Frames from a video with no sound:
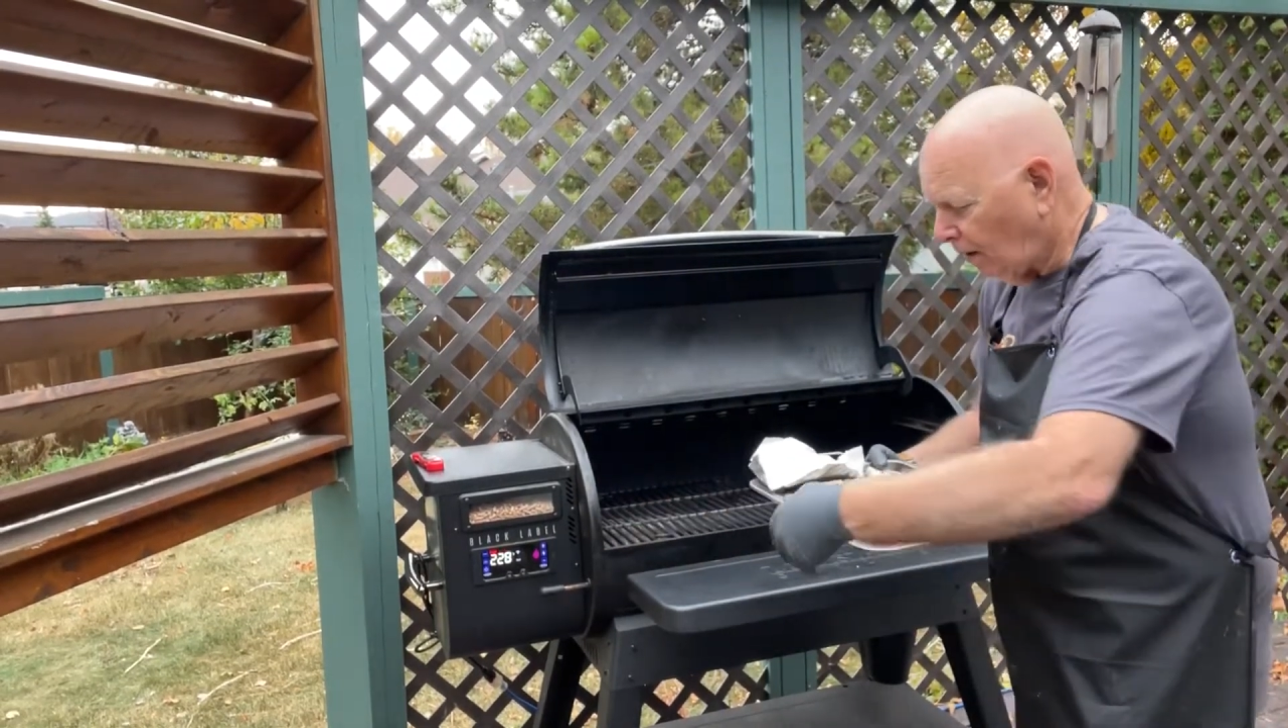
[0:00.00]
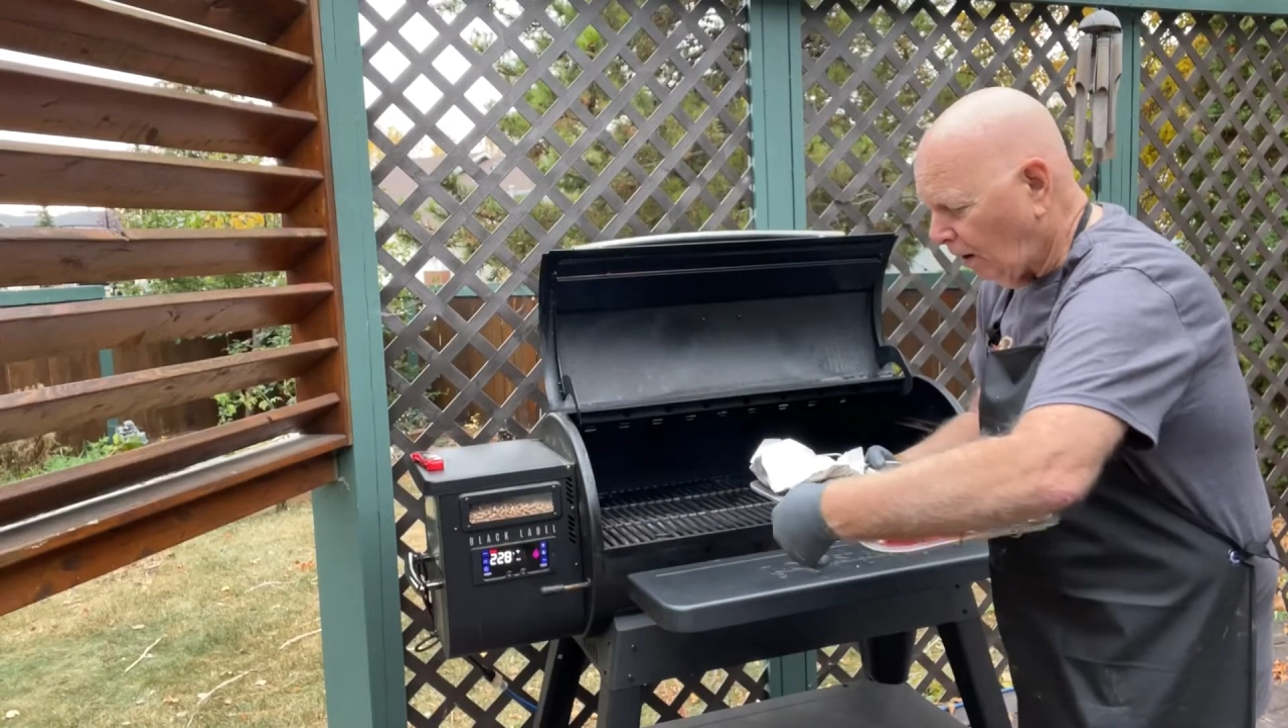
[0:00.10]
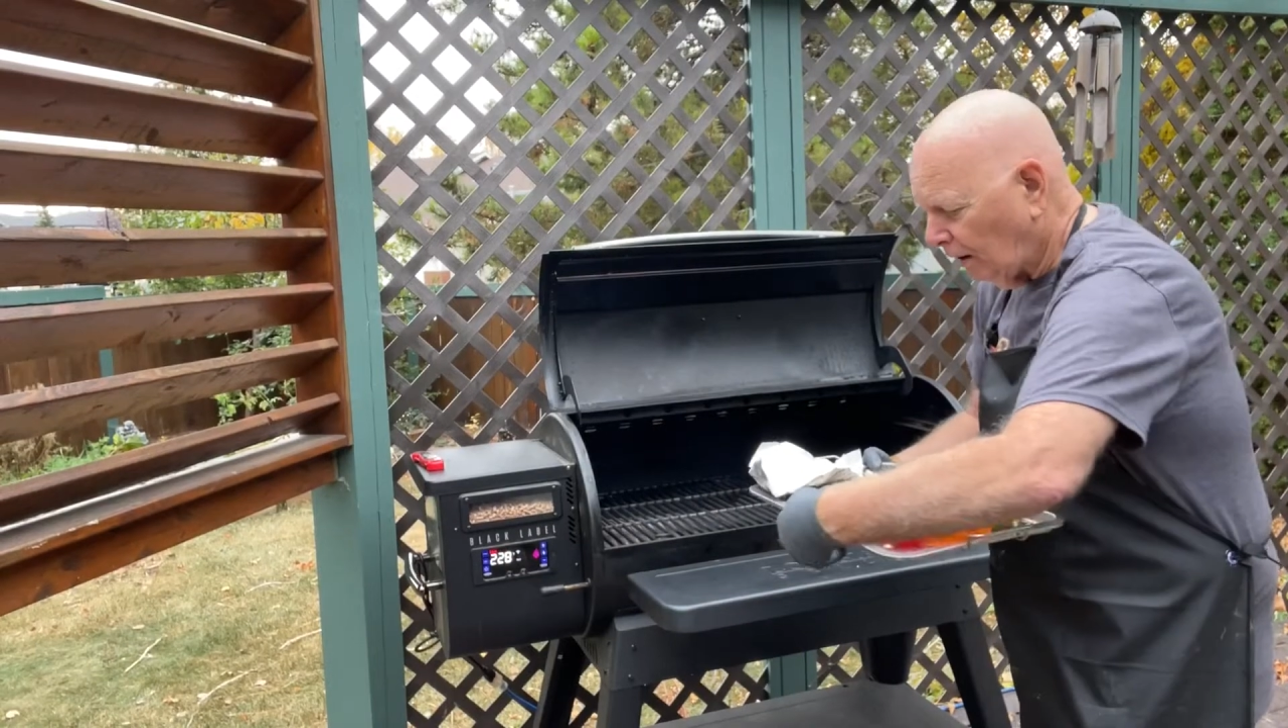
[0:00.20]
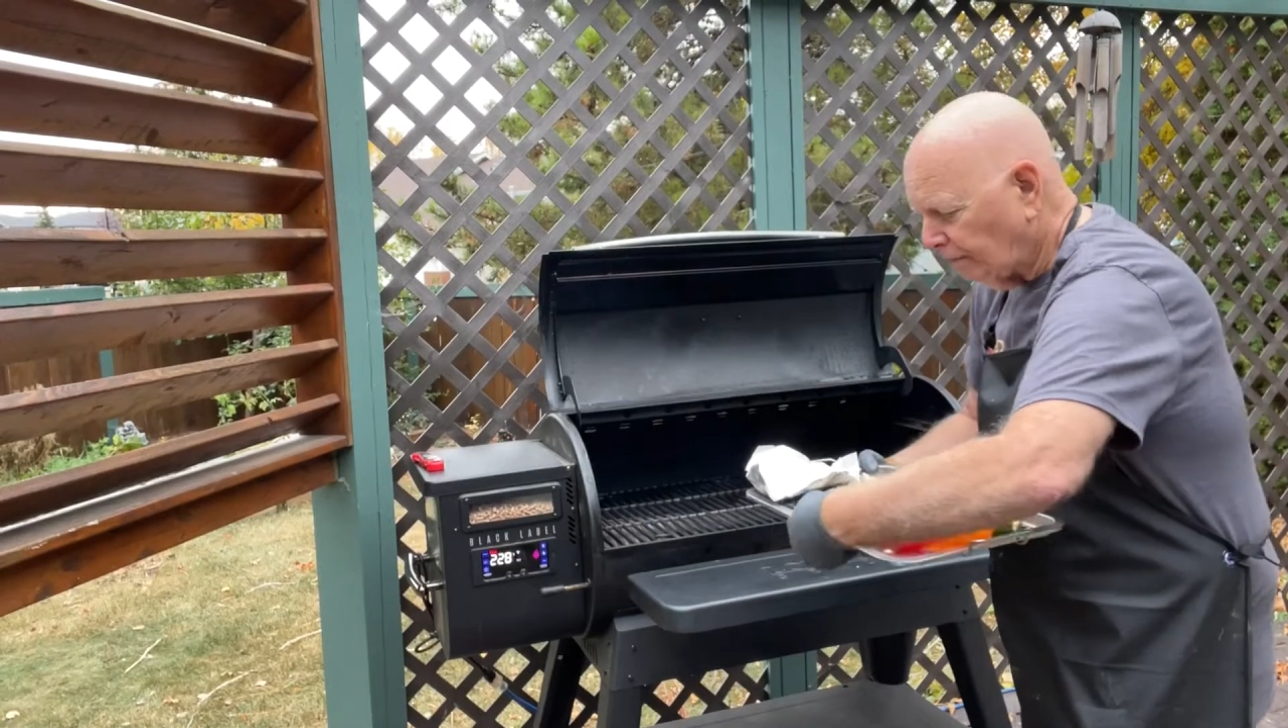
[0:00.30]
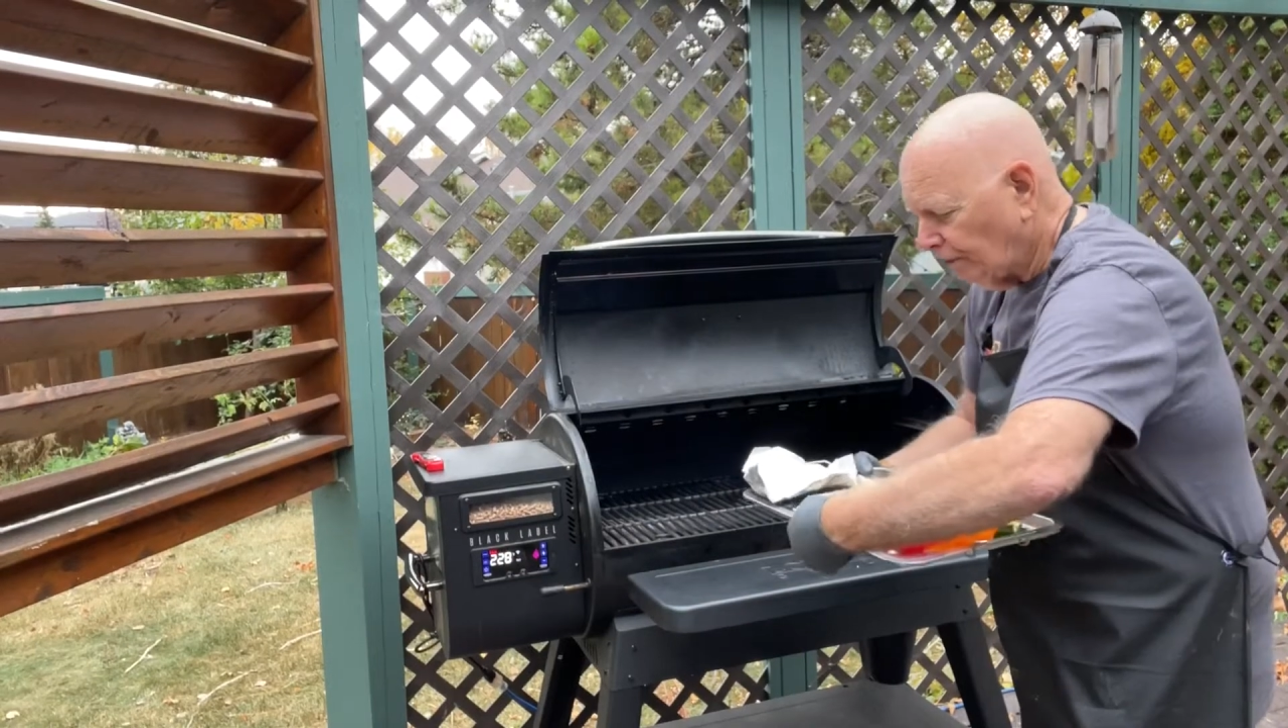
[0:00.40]

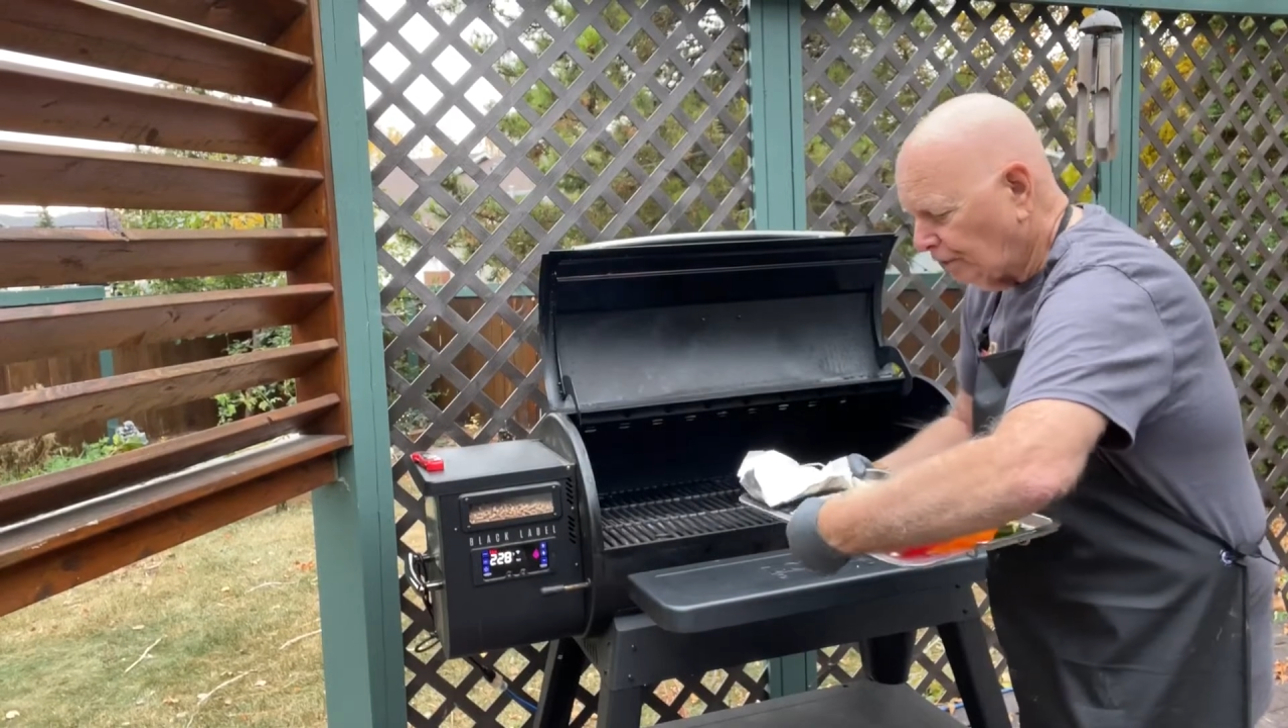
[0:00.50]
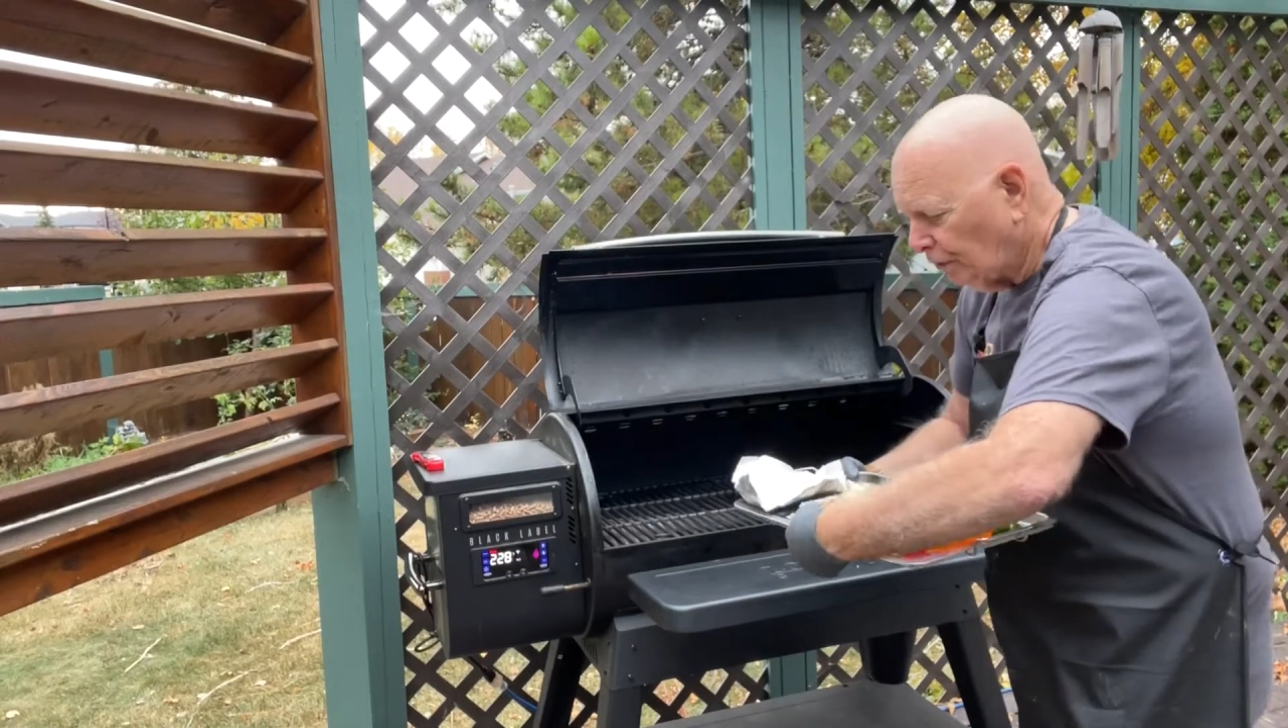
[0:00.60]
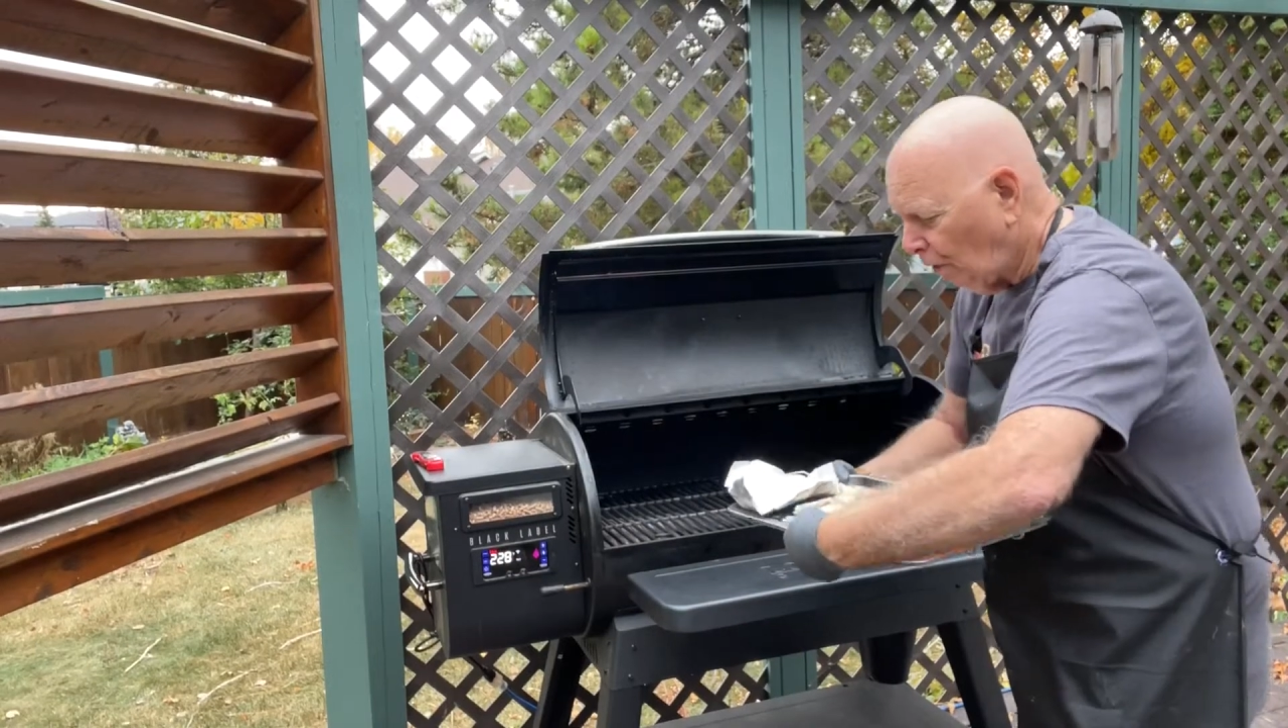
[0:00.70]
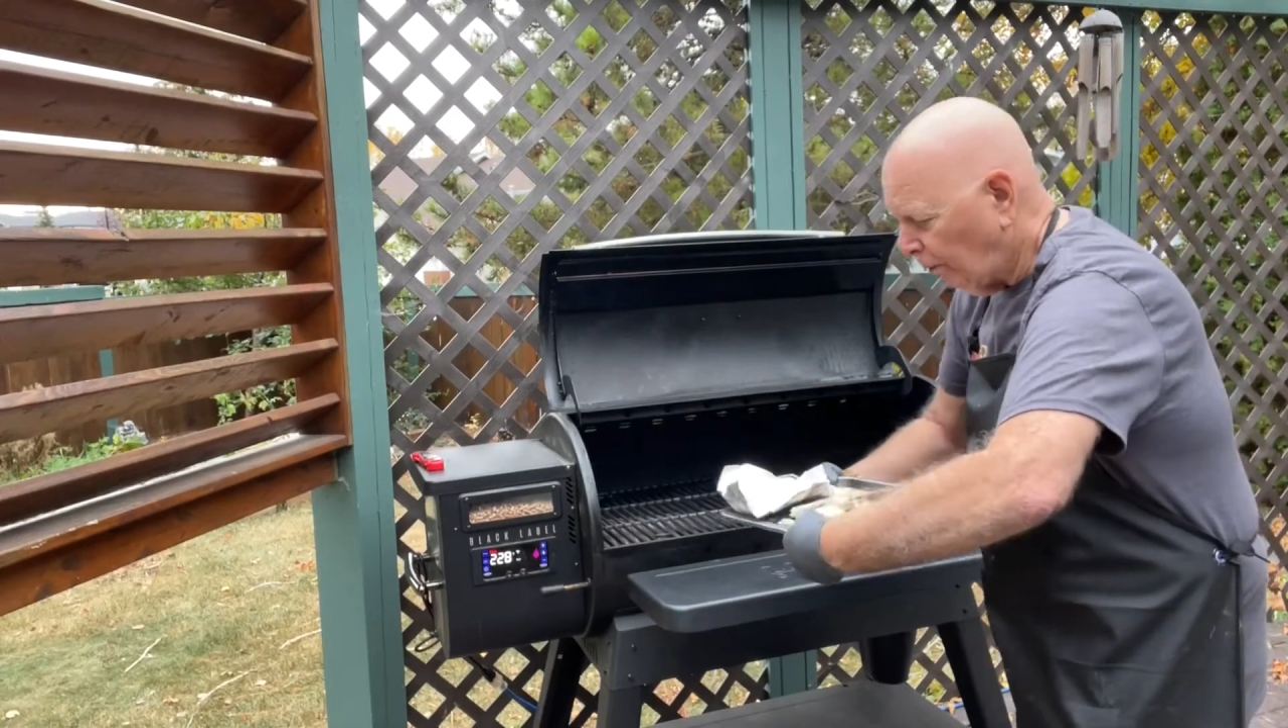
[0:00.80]
all of you know